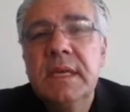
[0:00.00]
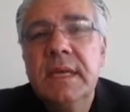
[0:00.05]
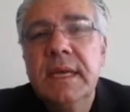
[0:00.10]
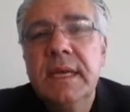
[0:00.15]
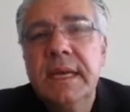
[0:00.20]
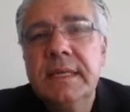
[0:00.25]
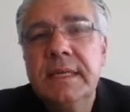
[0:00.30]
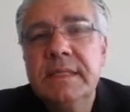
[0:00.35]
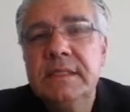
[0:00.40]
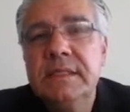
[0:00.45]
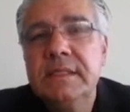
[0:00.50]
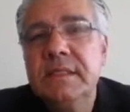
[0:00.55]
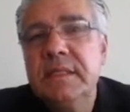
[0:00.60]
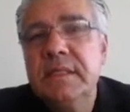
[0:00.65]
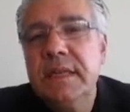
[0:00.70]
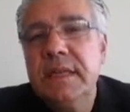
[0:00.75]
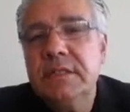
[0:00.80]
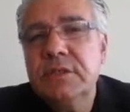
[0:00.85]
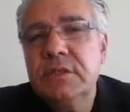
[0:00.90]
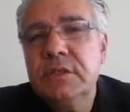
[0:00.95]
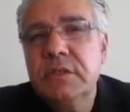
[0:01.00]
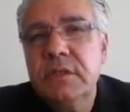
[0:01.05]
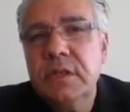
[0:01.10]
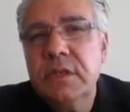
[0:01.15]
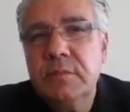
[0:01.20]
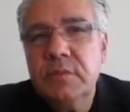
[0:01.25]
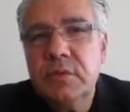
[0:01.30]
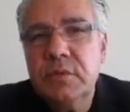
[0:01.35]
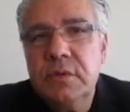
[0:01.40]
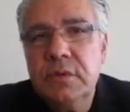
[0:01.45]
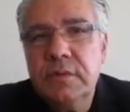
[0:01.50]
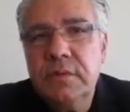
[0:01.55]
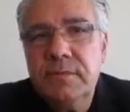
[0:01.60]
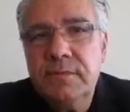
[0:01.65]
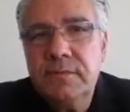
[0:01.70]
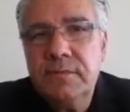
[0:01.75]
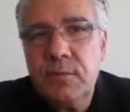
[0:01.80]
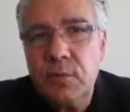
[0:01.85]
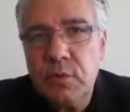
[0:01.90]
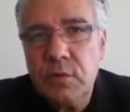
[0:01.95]
And this is lecture number
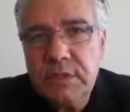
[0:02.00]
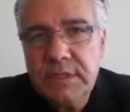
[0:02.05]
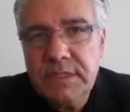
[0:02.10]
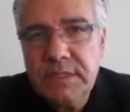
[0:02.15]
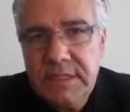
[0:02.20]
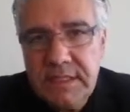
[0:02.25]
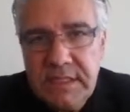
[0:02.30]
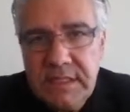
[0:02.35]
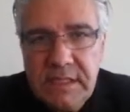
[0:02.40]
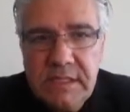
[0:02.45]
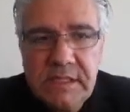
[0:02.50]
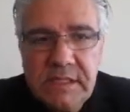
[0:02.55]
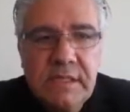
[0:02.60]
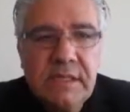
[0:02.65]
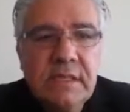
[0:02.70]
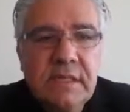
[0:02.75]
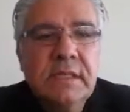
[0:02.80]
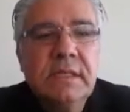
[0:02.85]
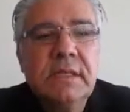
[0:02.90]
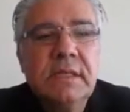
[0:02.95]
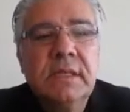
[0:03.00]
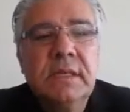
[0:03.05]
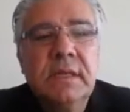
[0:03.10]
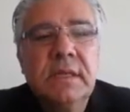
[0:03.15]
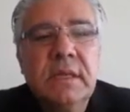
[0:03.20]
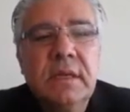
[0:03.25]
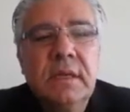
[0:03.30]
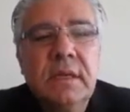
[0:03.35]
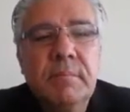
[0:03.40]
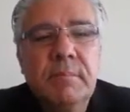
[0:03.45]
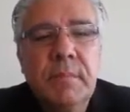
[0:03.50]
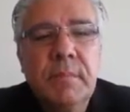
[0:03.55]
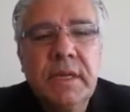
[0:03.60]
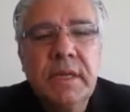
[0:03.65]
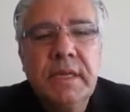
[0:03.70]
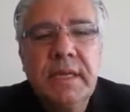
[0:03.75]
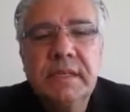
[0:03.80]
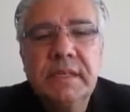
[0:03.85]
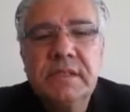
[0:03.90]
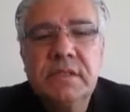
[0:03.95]
14,
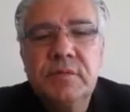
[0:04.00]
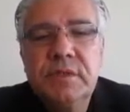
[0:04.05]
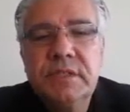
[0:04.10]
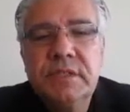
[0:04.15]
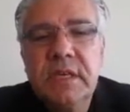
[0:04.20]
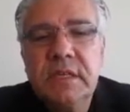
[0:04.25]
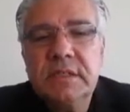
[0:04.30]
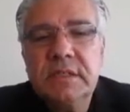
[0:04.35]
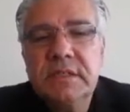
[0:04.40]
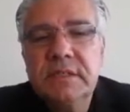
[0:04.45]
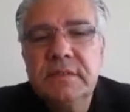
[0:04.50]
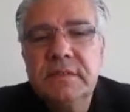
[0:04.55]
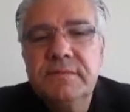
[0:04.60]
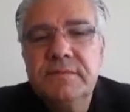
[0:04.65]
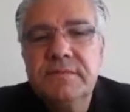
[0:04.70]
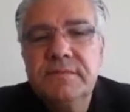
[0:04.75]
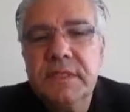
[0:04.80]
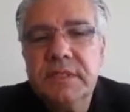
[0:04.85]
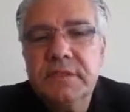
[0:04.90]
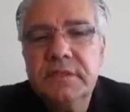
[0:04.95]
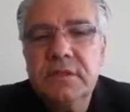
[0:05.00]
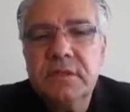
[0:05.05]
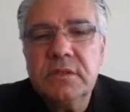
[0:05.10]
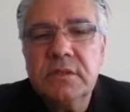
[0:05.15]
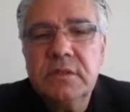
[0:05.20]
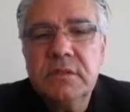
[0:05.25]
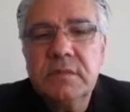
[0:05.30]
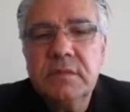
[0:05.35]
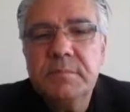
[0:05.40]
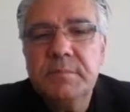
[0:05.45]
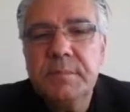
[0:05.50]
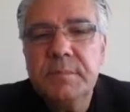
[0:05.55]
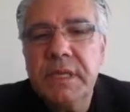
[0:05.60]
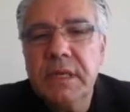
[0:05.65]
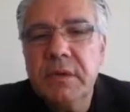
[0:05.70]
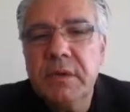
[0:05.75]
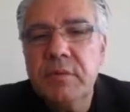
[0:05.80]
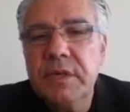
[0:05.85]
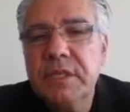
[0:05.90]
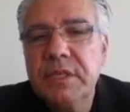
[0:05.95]
Money as a Reductive Filter,
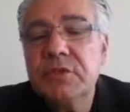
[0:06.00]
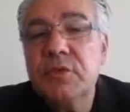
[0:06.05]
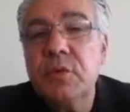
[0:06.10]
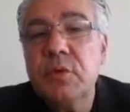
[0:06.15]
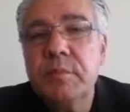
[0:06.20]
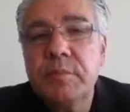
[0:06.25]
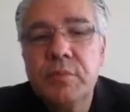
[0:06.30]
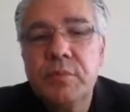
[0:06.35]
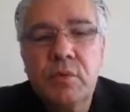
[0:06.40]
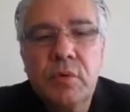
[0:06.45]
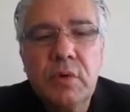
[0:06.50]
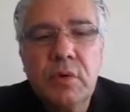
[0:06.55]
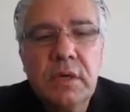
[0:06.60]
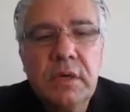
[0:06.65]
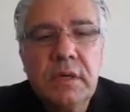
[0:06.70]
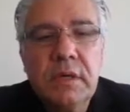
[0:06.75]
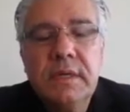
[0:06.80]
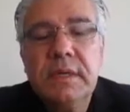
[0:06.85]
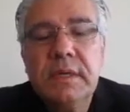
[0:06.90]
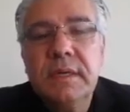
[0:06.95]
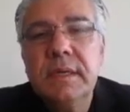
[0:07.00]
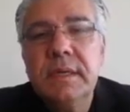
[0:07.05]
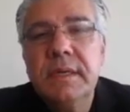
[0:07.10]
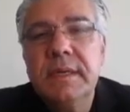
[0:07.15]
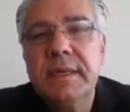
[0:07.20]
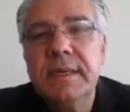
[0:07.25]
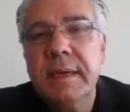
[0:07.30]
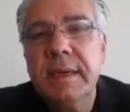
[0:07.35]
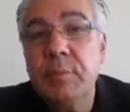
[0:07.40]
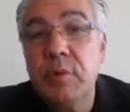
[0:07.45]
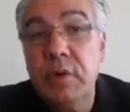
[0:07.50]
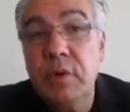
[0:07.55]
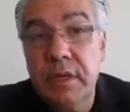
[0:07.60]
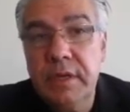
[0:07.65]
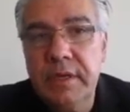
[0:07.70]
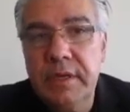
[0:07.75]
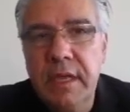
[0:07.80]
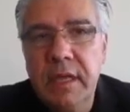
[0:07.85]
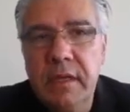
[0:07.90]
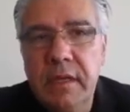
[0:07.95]
Being Rich or Poor,
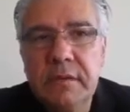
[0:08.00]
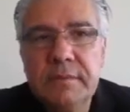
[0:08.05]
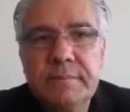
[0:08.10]
Napoleon Hill.